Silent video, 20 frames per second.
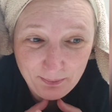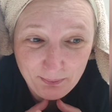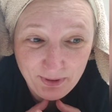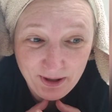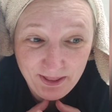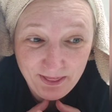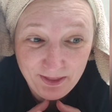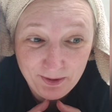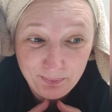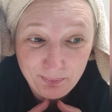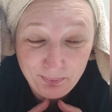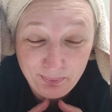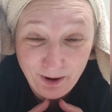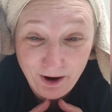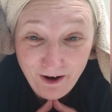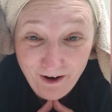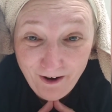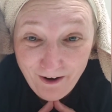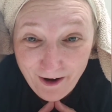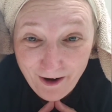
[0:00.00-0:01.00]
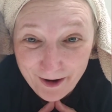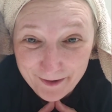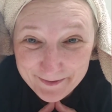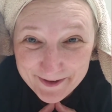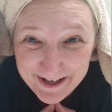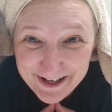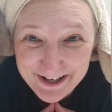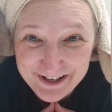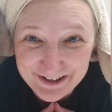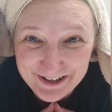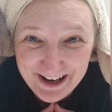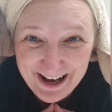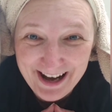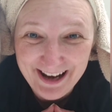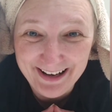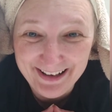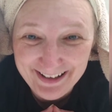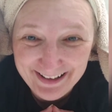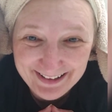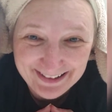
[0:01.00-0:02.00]
but the
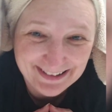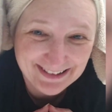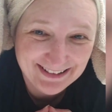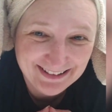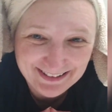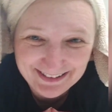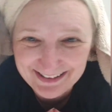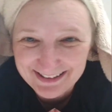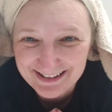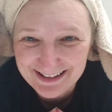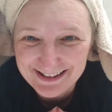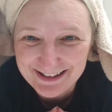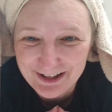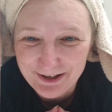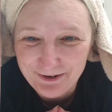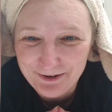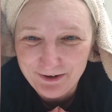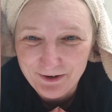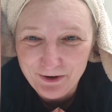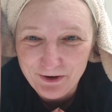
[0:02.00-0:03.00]
pomegranate, this is so